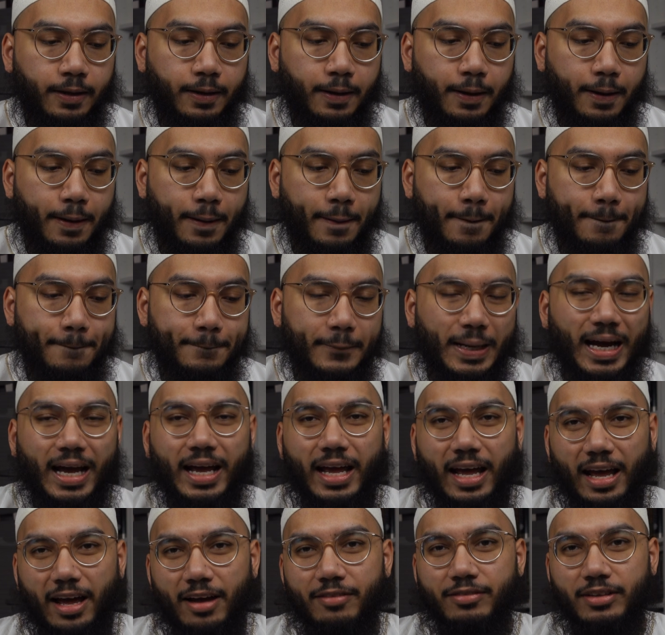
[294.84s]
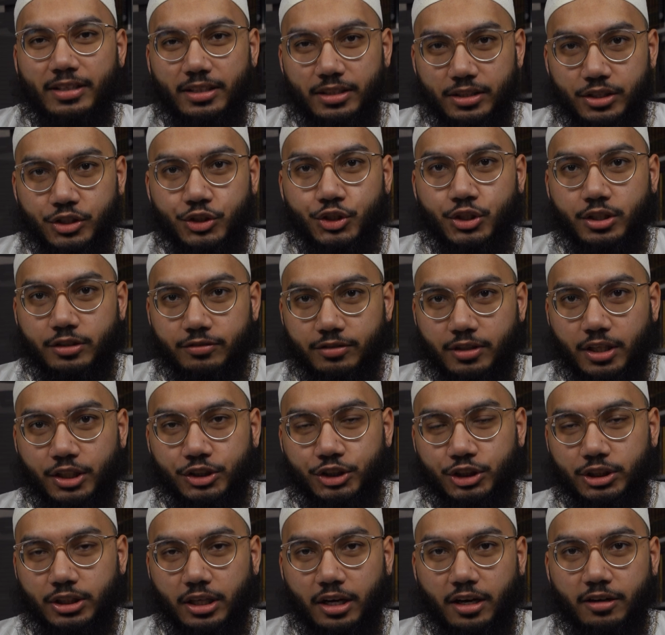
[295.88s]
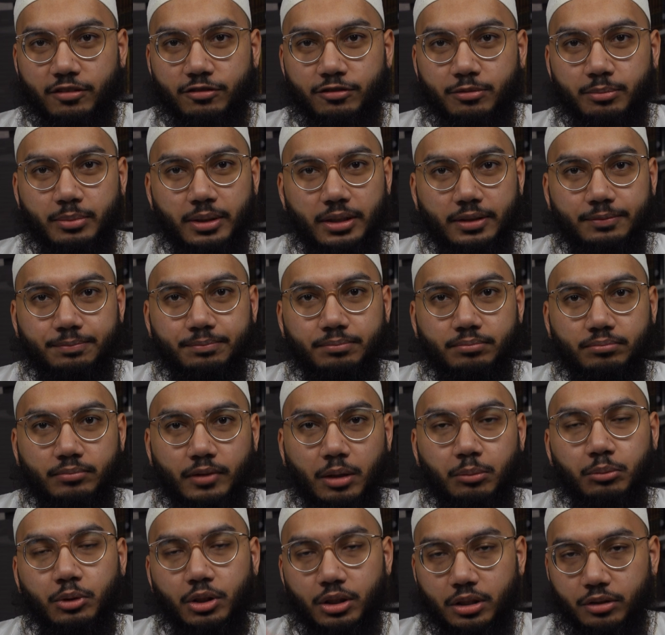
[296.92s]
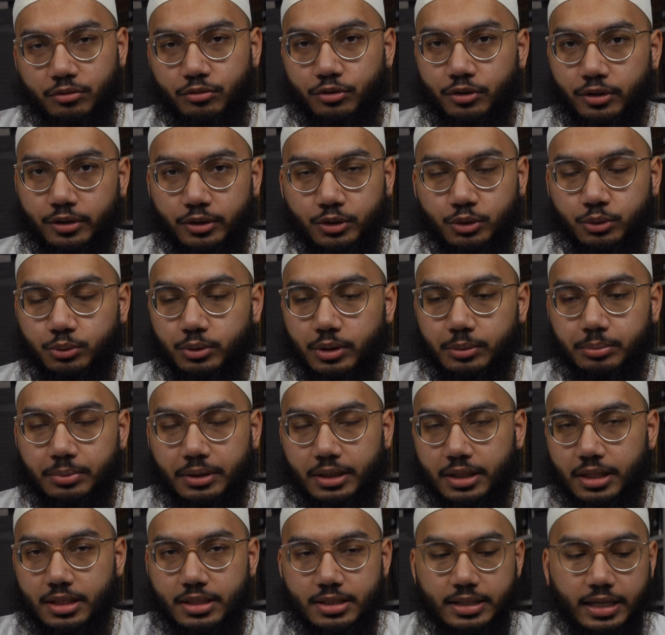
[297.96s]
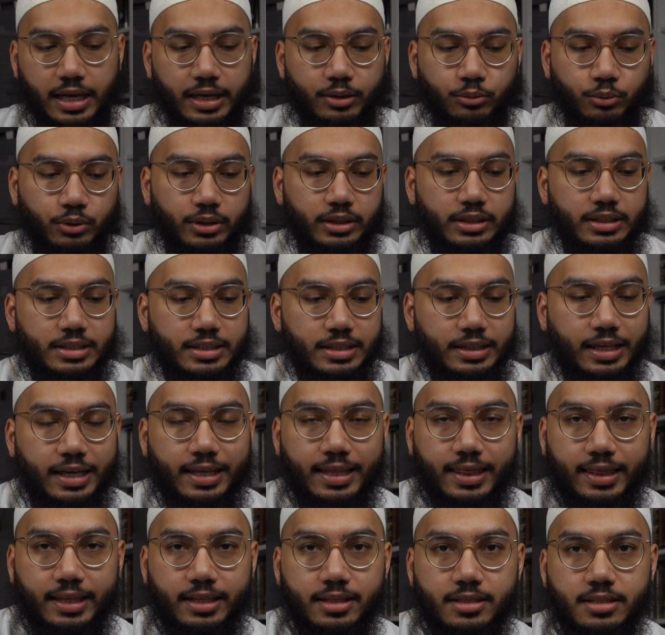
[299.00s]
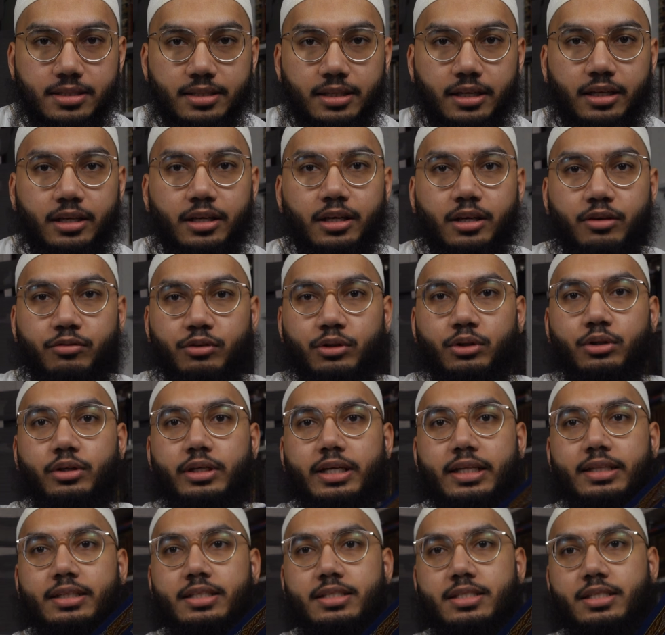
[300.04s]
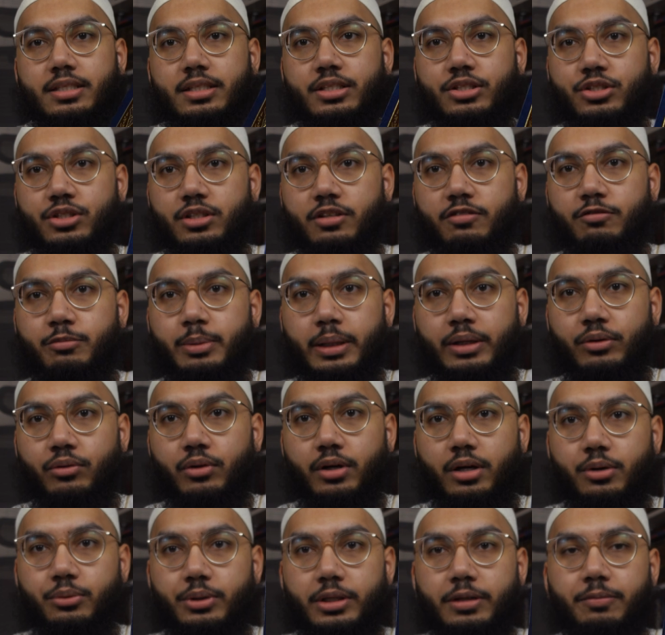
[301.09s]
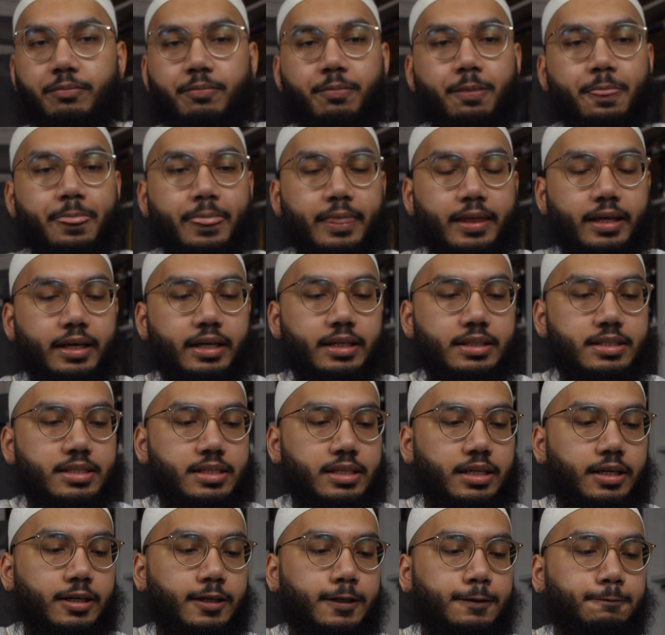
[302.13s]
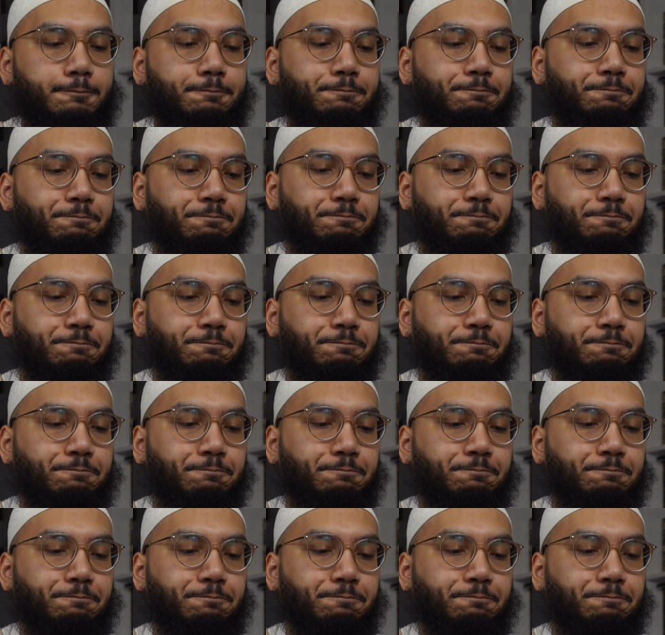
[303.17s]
I have an edition of Kashaf, but I'm looking for a new one because that one is like this. If you look at this edition of Baydawi, it's like